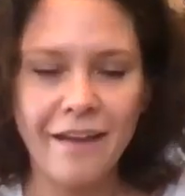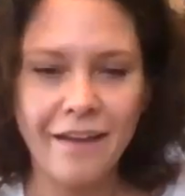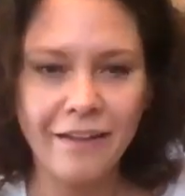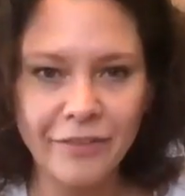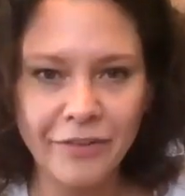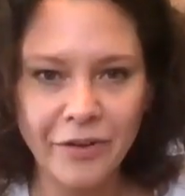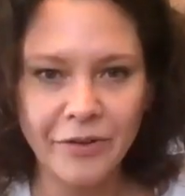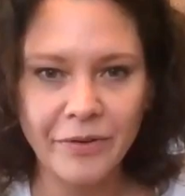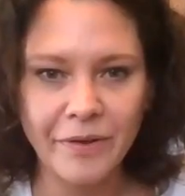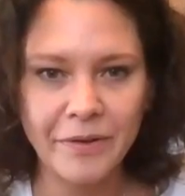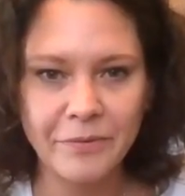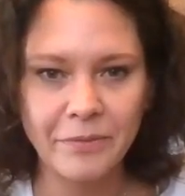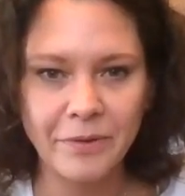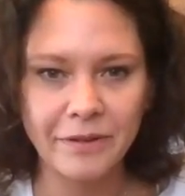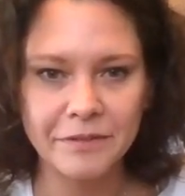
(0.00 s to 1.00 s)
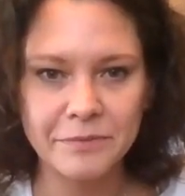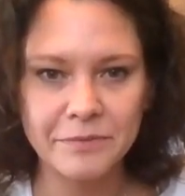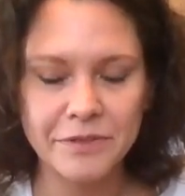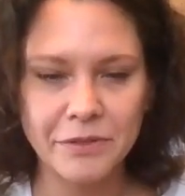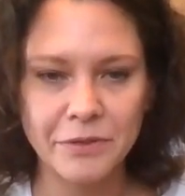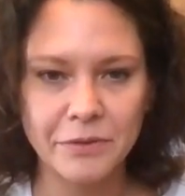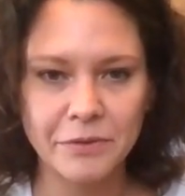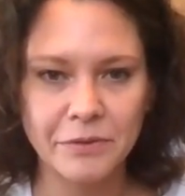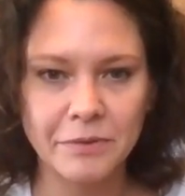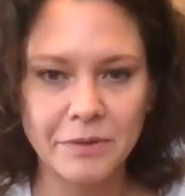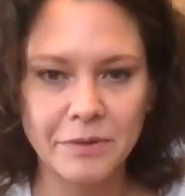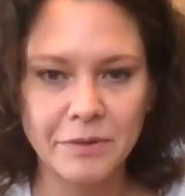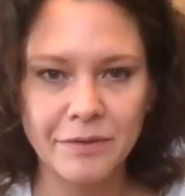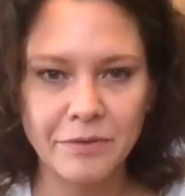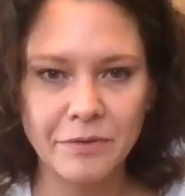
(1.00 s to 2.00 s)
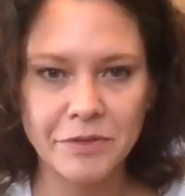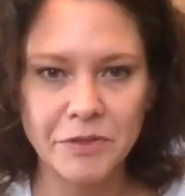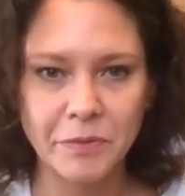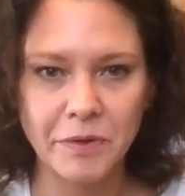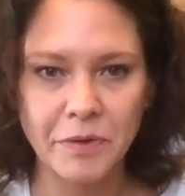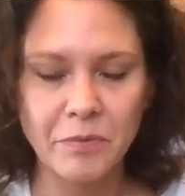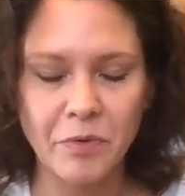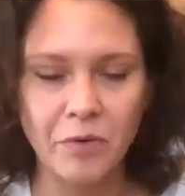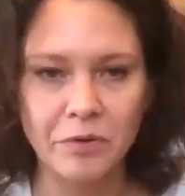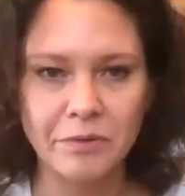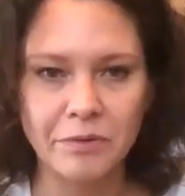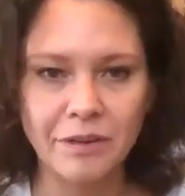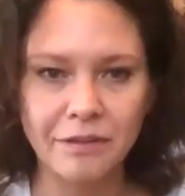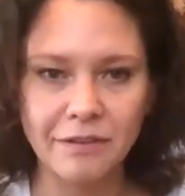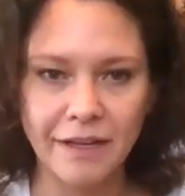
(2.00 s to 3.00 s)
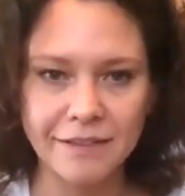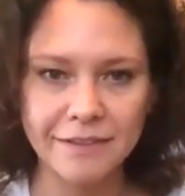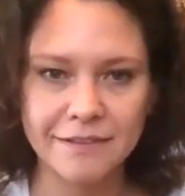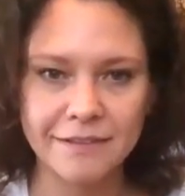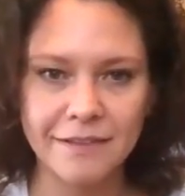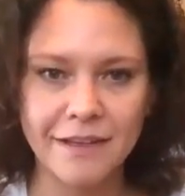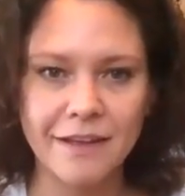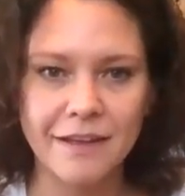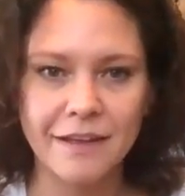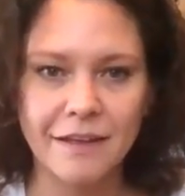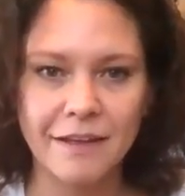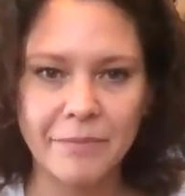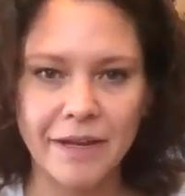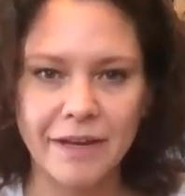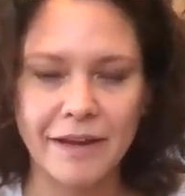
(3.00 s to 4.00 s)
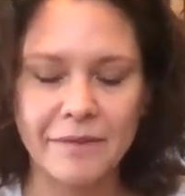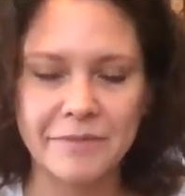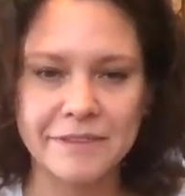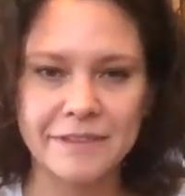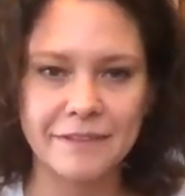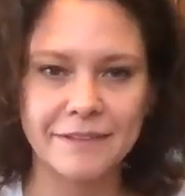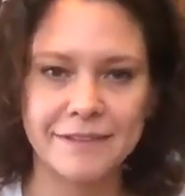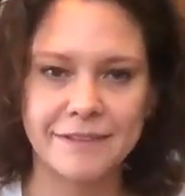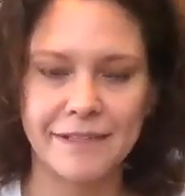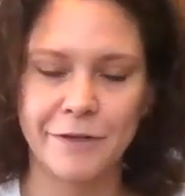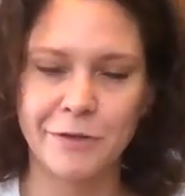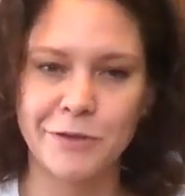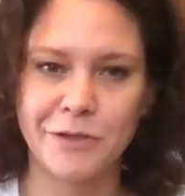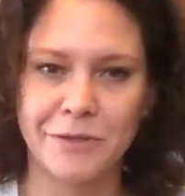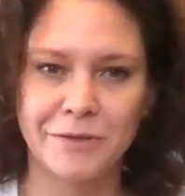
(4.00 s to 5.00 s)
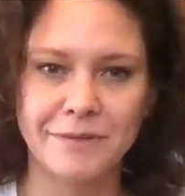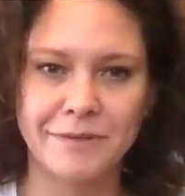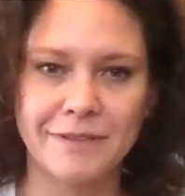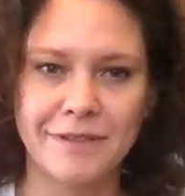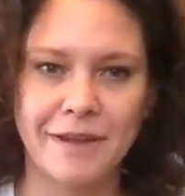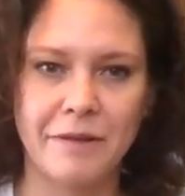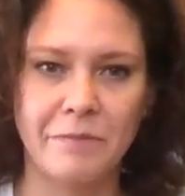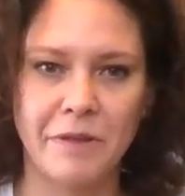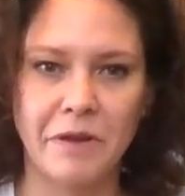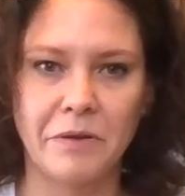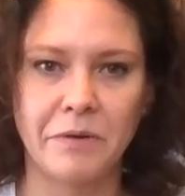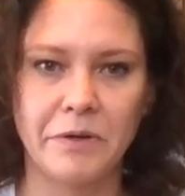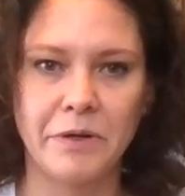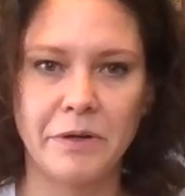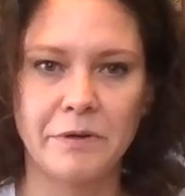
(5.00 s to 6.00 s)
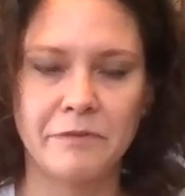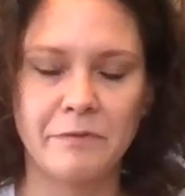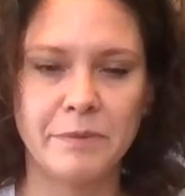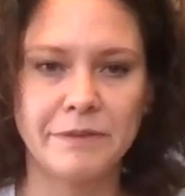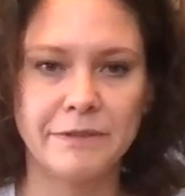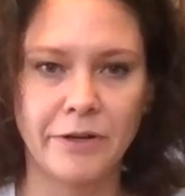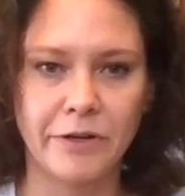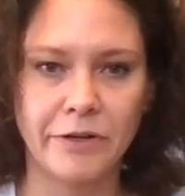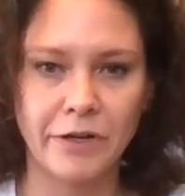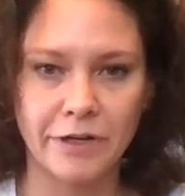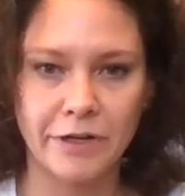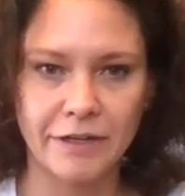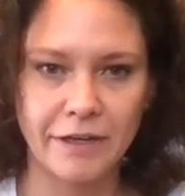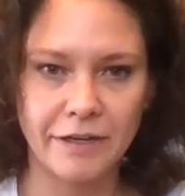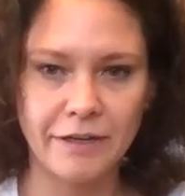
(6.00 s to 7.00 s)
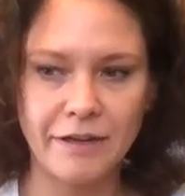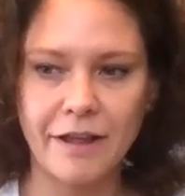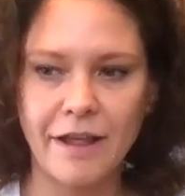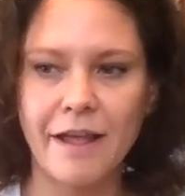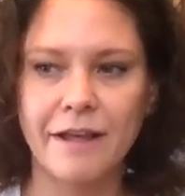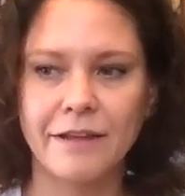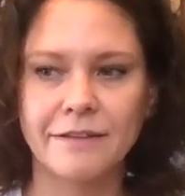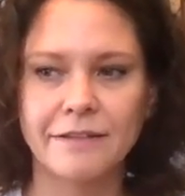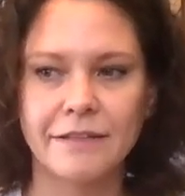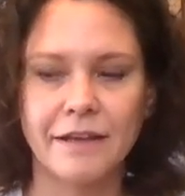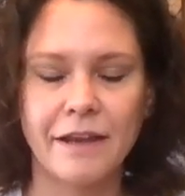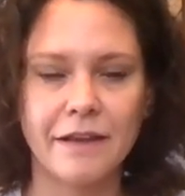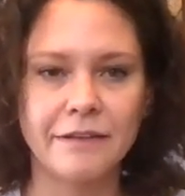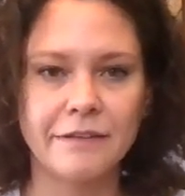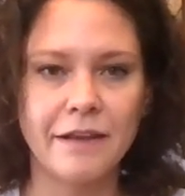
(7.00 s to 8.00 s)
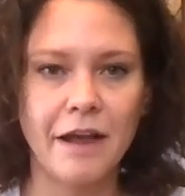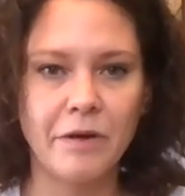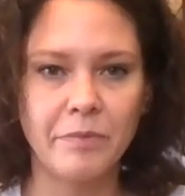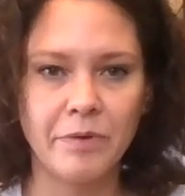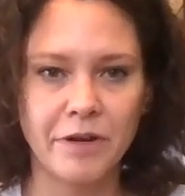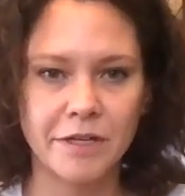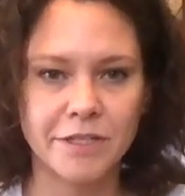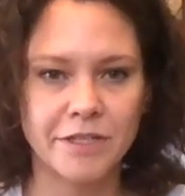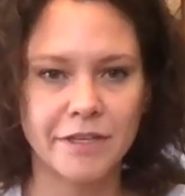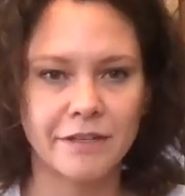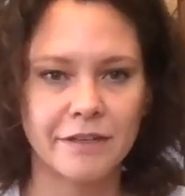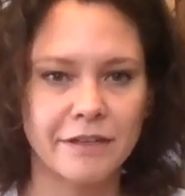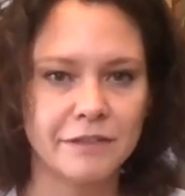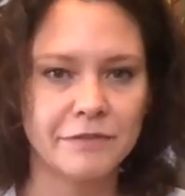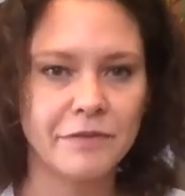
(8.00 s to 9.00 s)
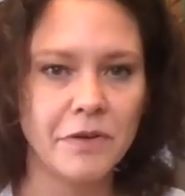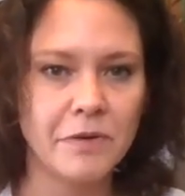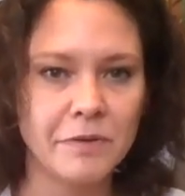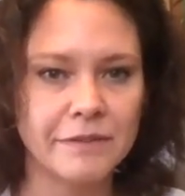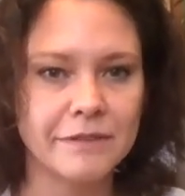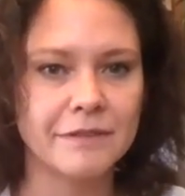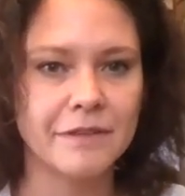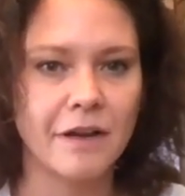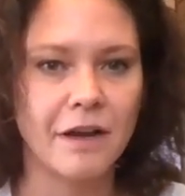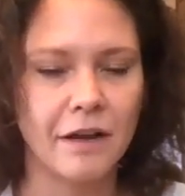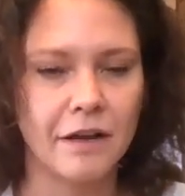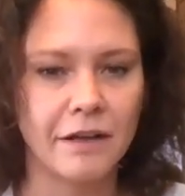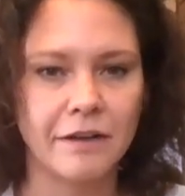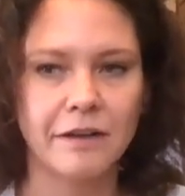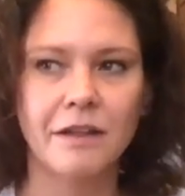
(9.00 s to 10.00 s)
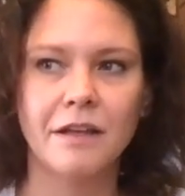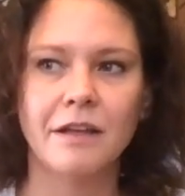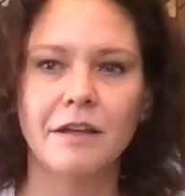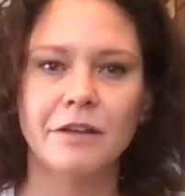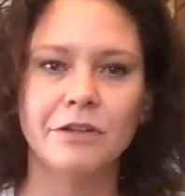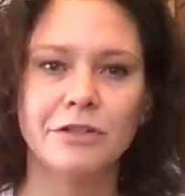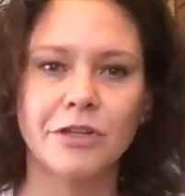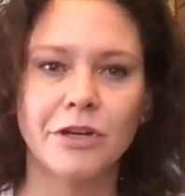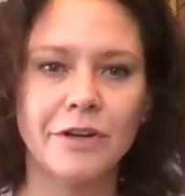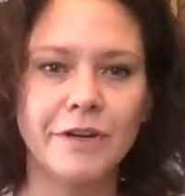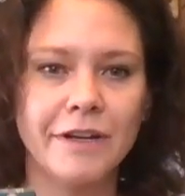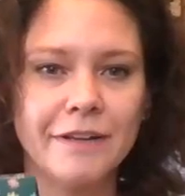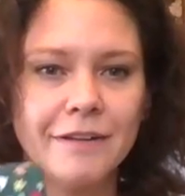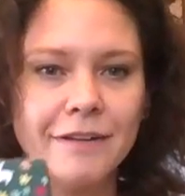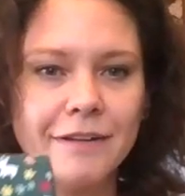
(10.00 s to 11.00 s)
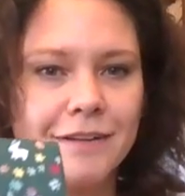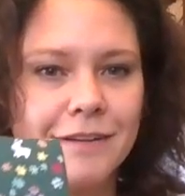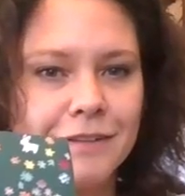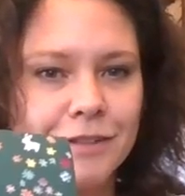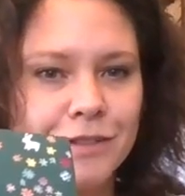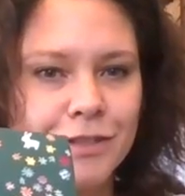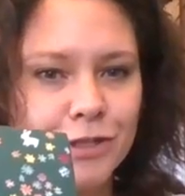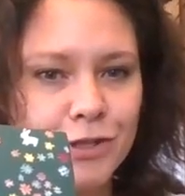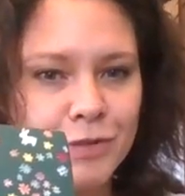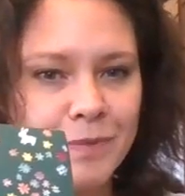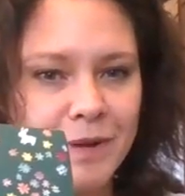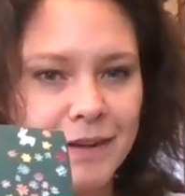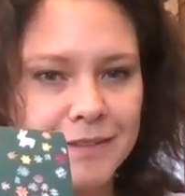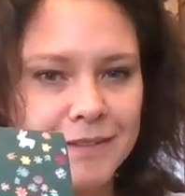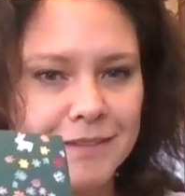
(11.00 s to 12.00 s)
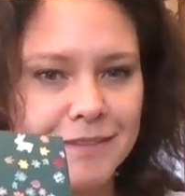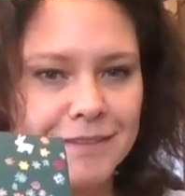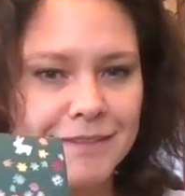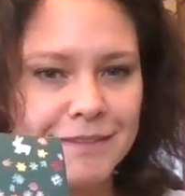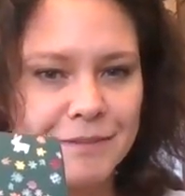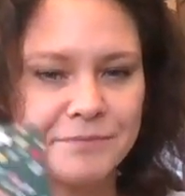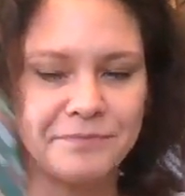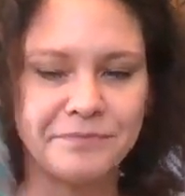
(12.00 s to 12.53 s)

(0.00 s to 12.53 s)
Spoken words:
Hello and welcome to Doing More with Less. My name is Clasina Jones. I am the owner of Bizarre Gardening, and today our project is focused on turning tissue boxes